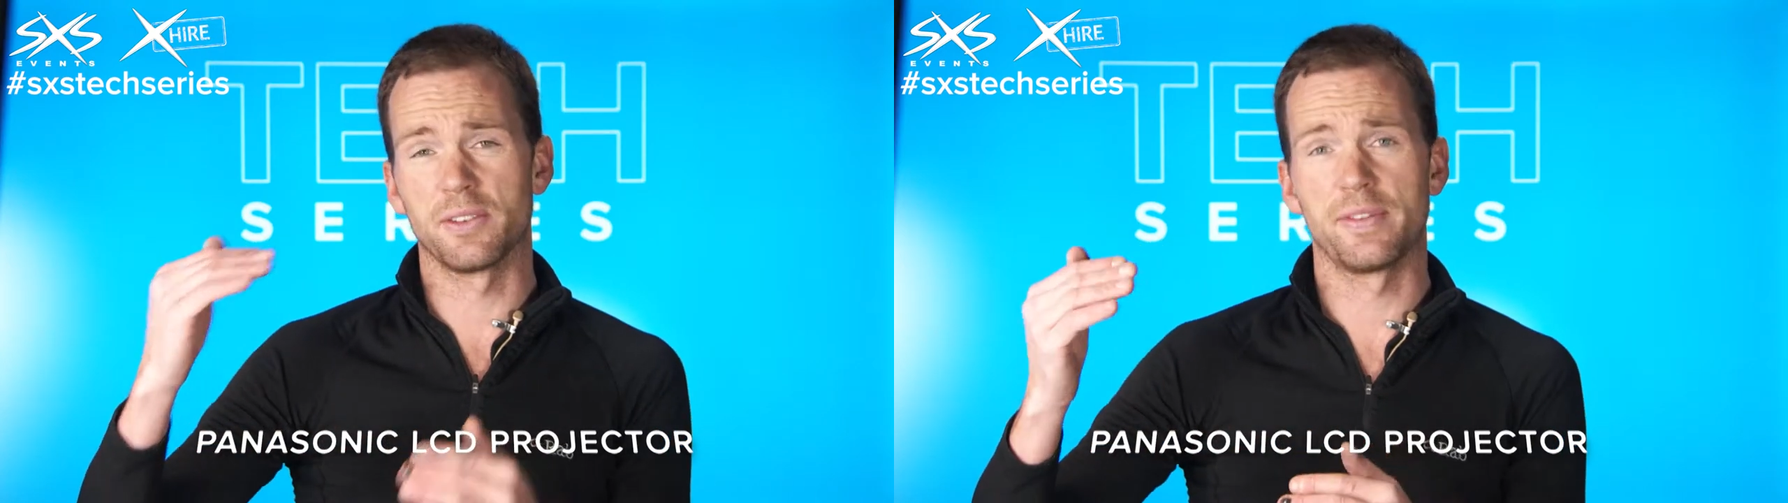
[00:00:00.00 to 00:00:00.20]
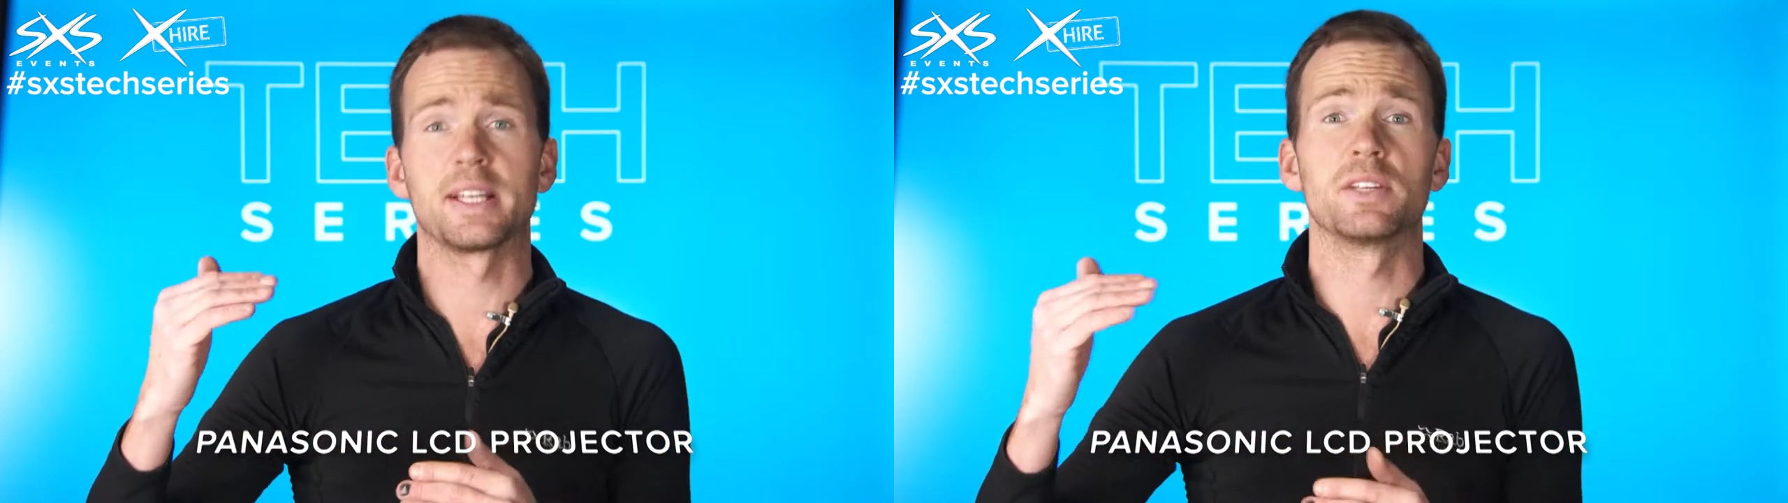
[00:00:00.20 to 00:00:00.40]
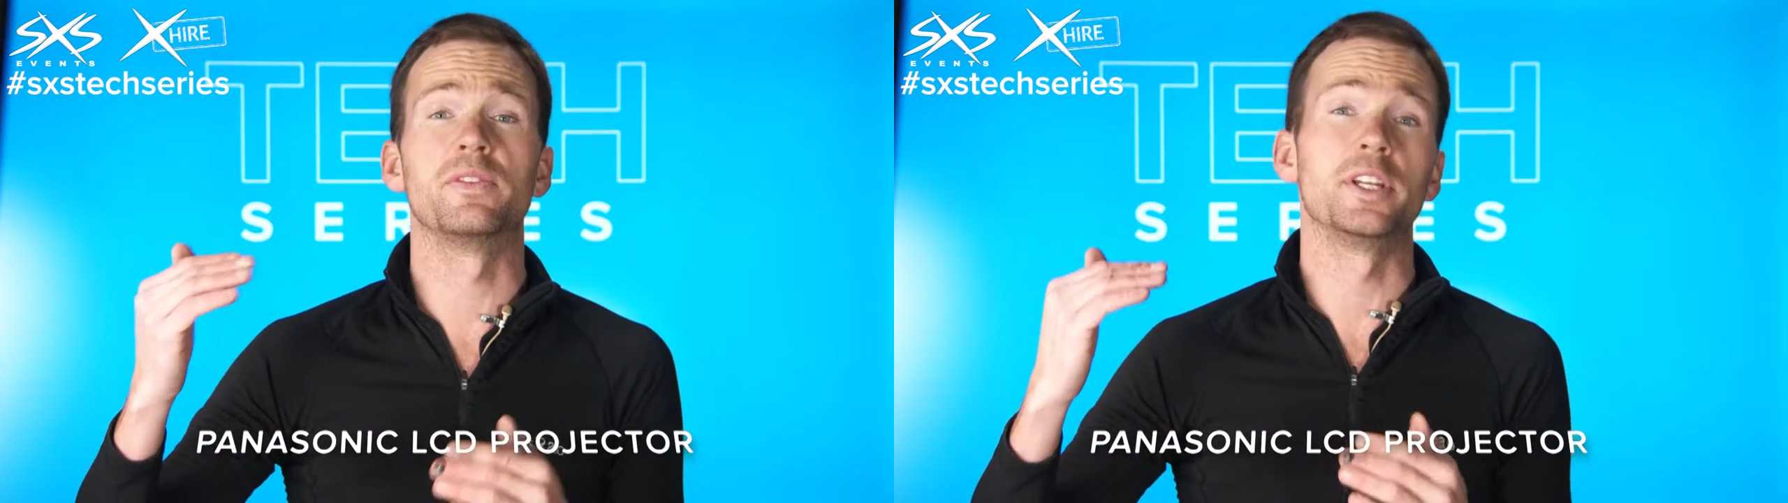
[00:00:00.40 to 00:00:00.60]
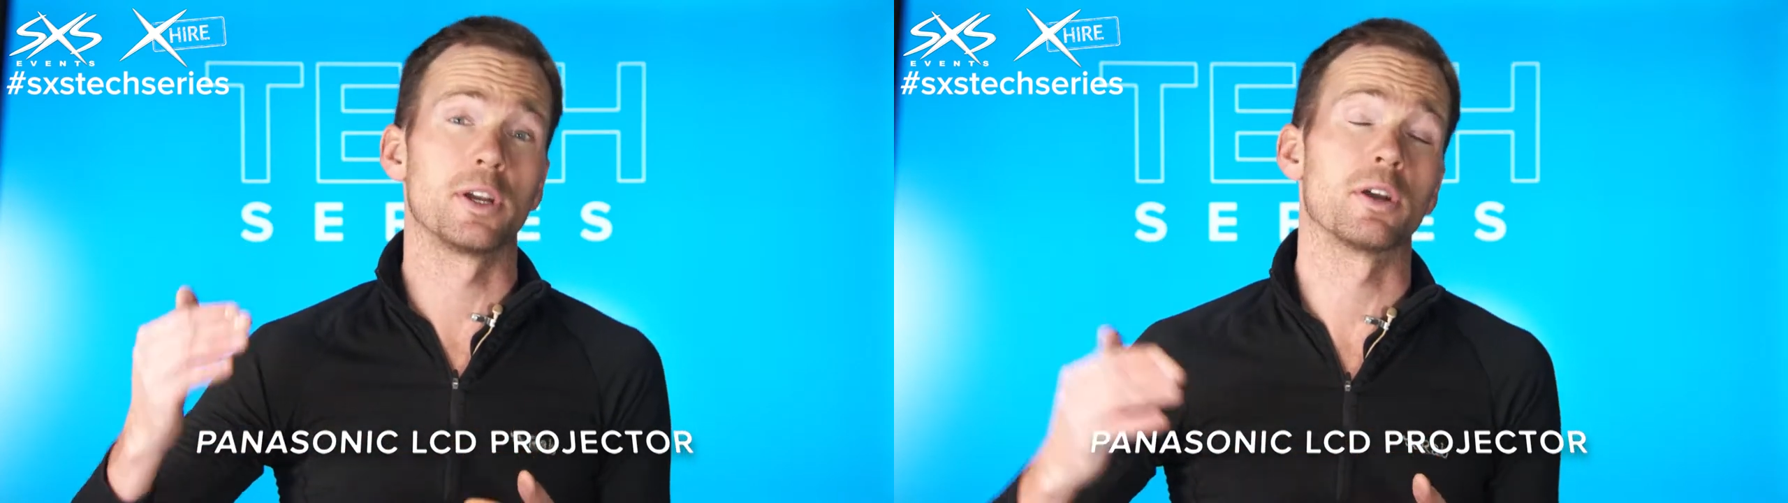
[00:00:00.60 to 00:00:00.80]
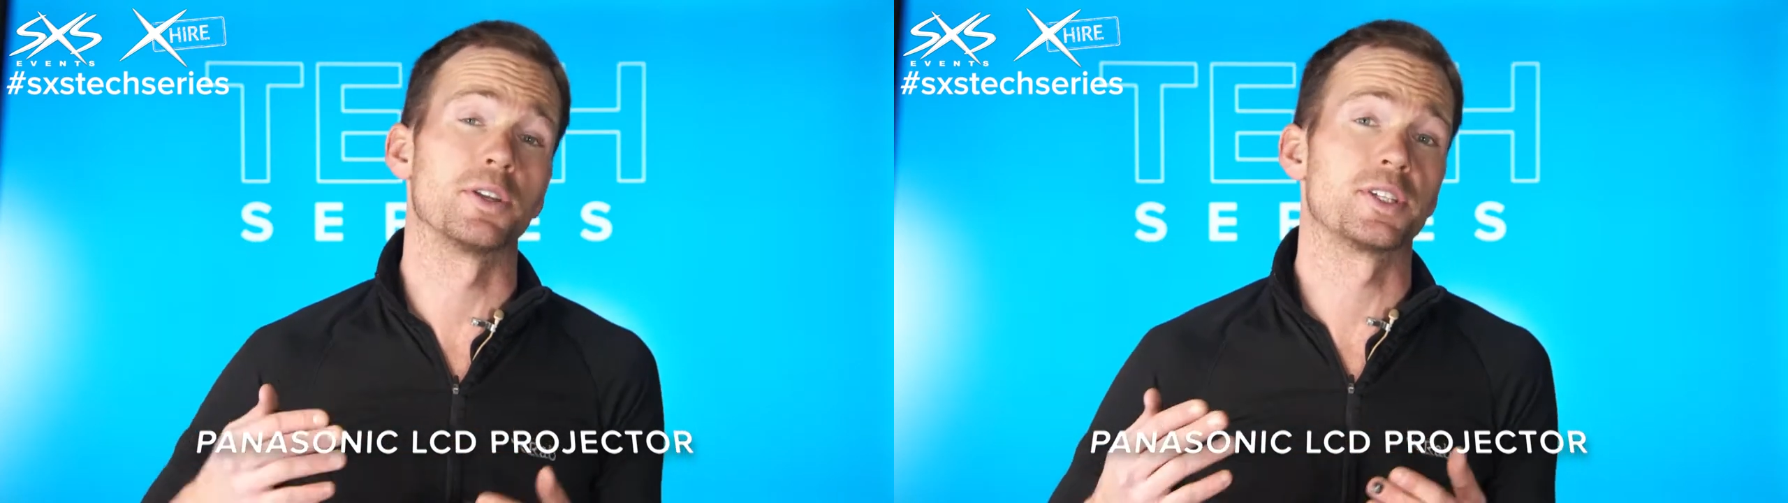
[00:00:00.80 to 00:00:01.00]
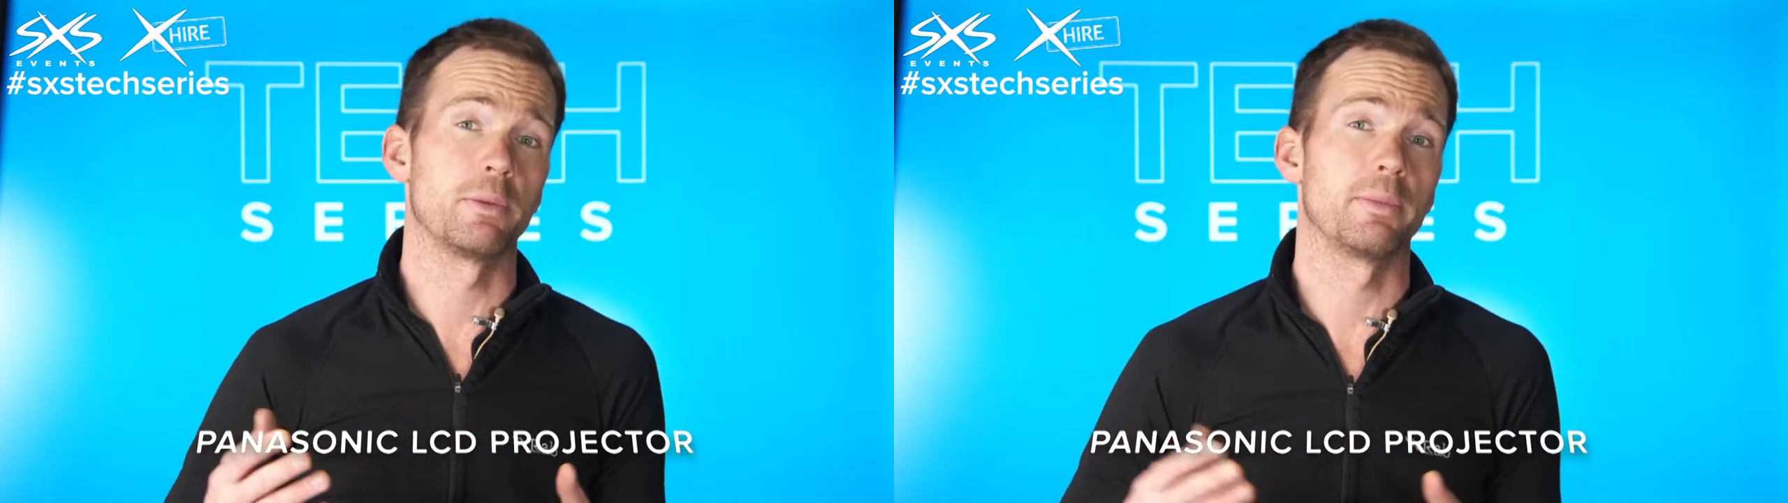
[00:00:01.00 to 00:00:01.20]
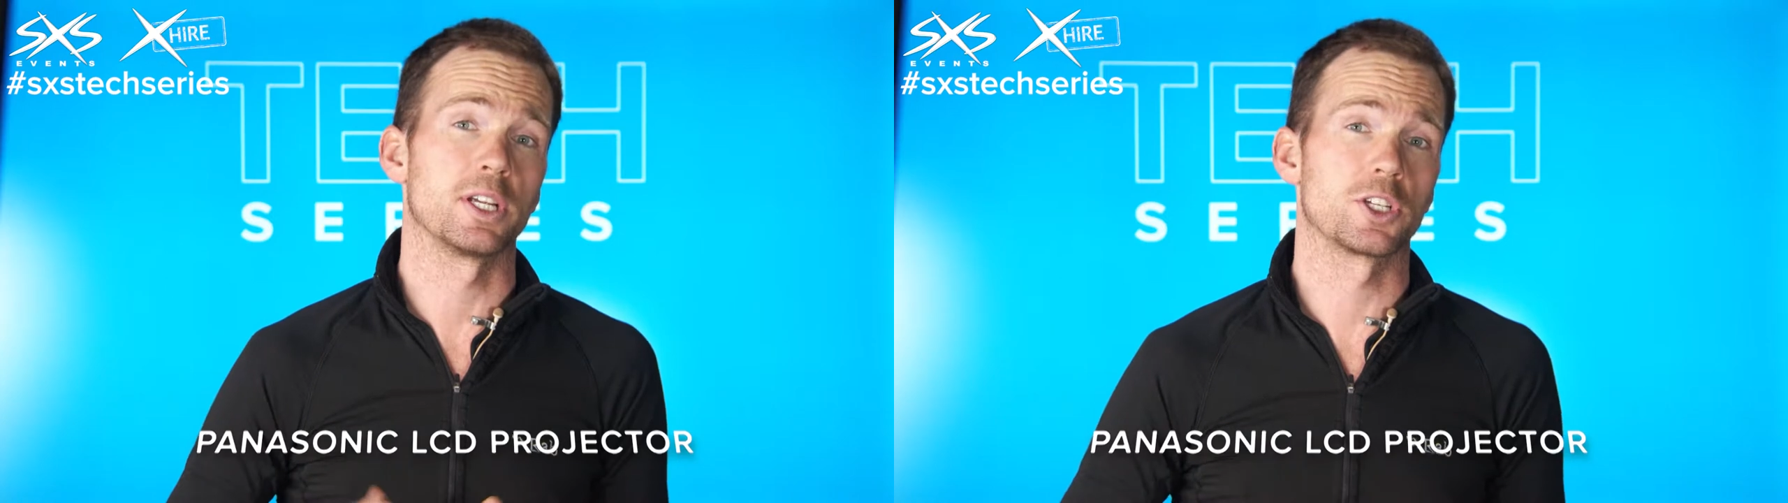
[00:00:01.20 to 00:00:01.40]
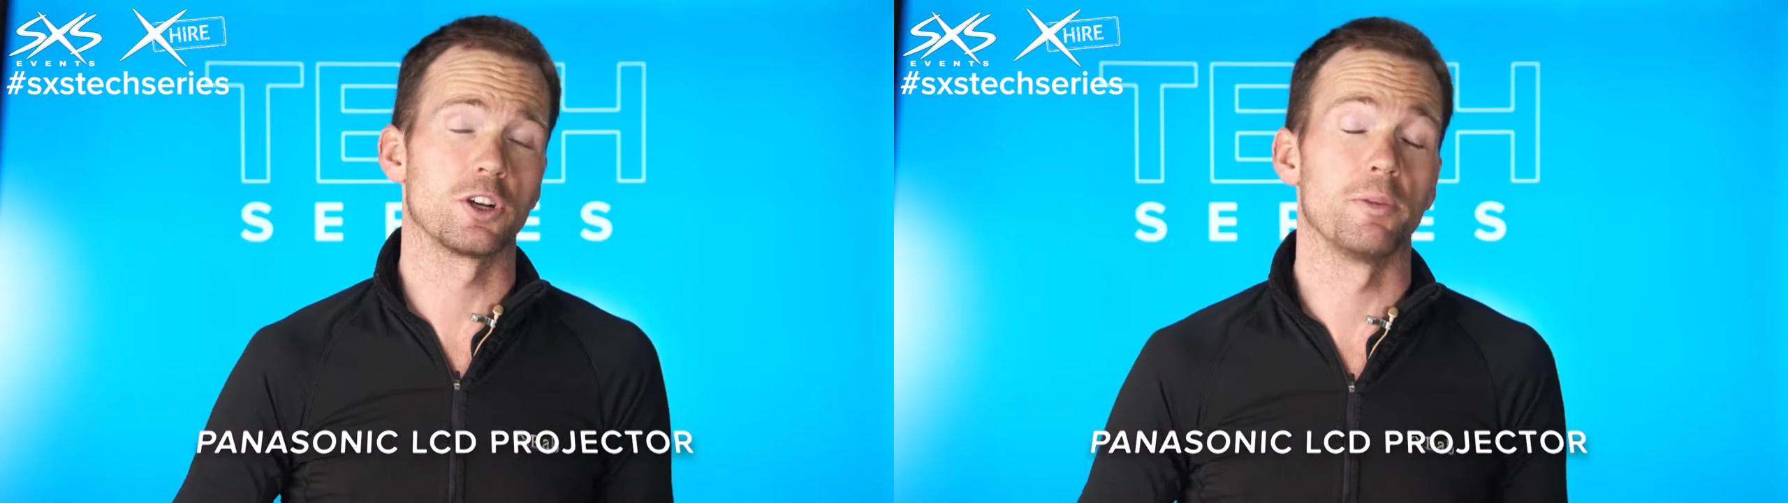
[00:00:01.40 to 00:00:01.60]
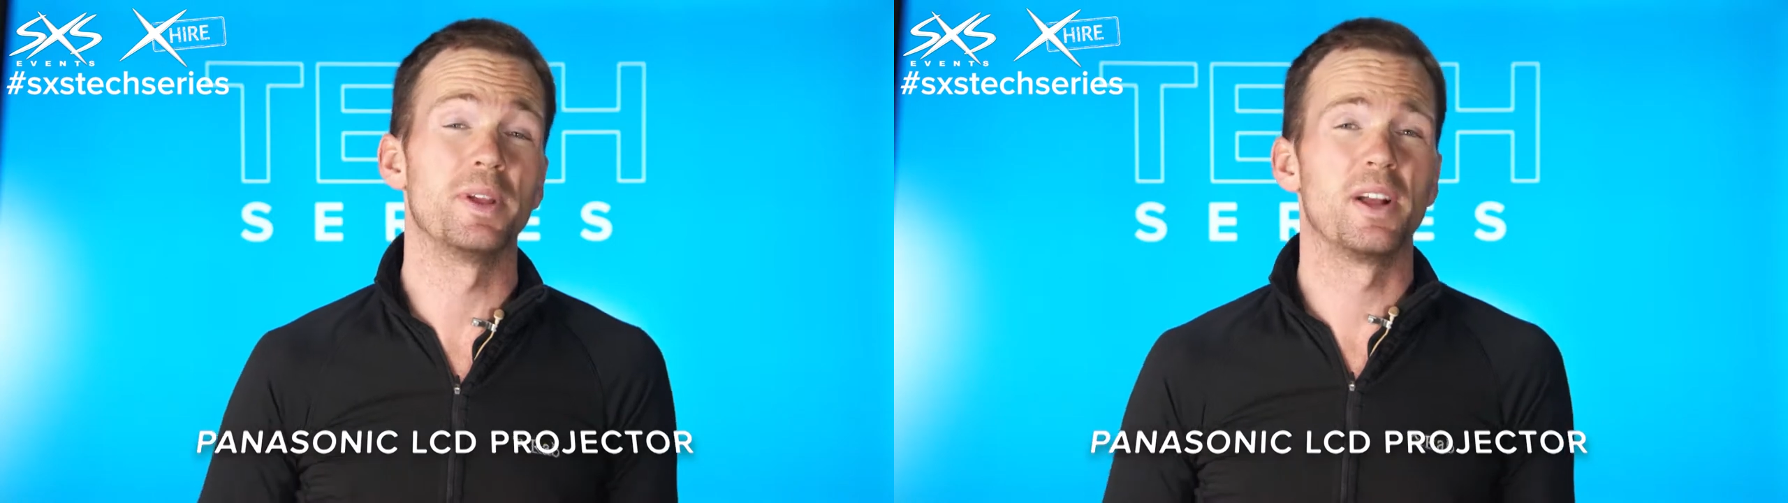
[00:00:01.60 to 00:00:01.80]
effective video content being shown.